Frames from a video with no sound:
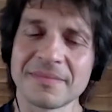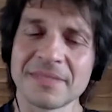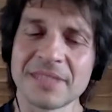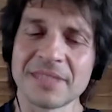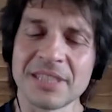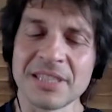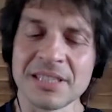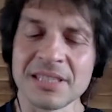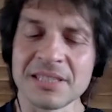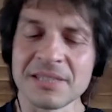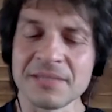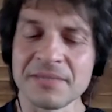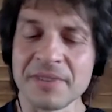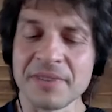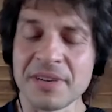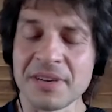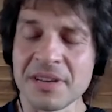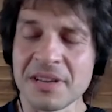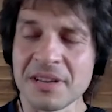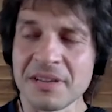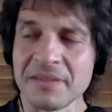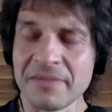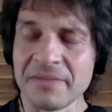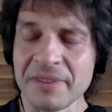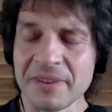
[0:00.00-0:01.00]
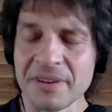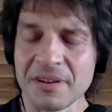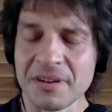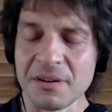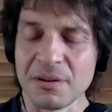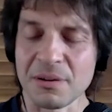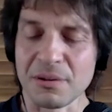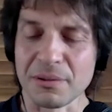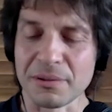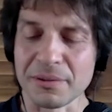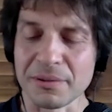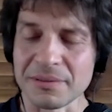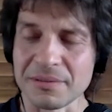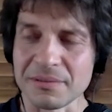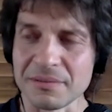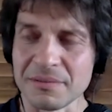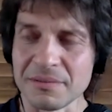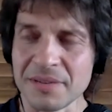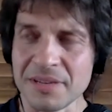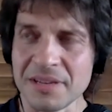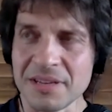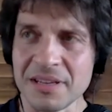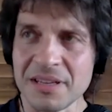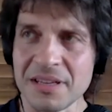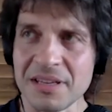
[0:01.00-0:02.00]
this is very, very old,
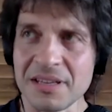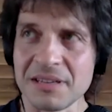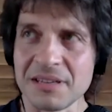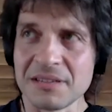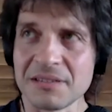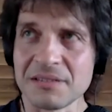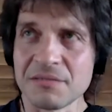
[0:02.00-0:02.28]
really,